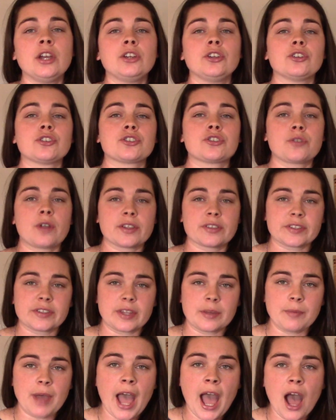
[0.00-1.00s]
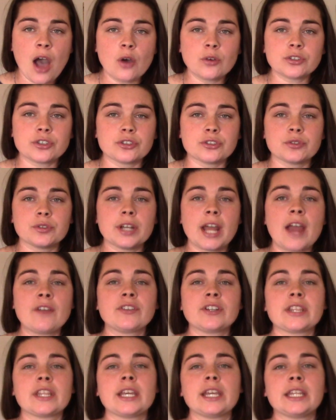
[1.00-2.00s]
You're stressing them out. You're doing
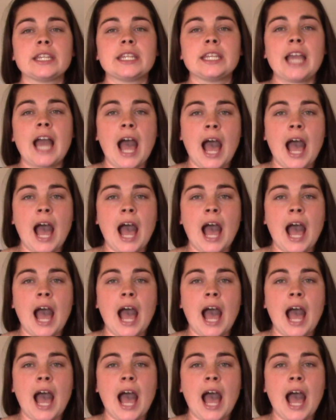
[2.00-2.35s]
everything the